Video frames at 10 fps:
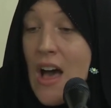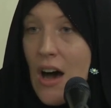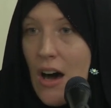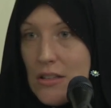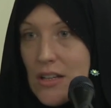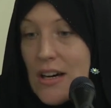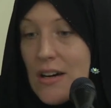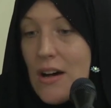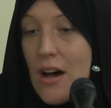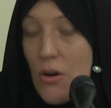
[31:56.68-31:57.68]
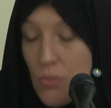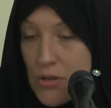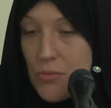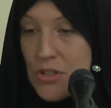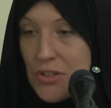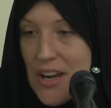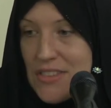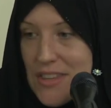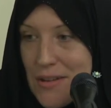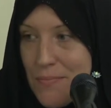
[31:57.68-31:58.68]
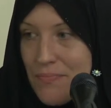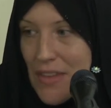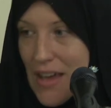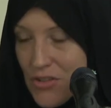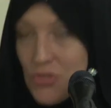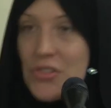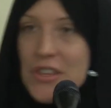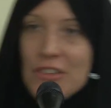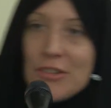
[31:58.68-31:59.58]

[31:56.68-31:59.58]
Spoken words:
Allah would grant them due to their